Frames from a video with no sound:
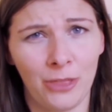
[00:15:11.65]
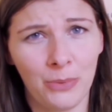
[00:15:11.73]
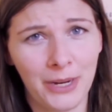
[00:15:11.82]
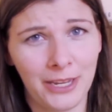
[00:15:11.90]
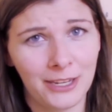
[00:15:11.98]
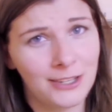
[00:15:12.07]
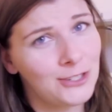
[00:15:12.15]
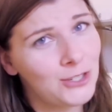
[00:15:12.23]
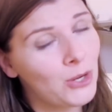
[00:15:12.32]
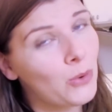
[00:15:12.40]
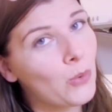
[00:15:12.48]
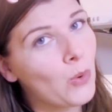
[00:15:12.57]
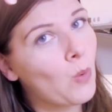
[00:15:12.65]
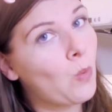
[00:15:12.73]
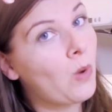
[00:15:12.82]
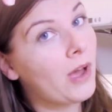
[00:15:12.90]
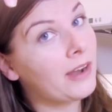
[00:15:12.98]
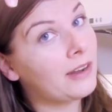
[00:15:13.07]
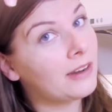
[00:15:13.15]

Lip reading: 3, 2, 1,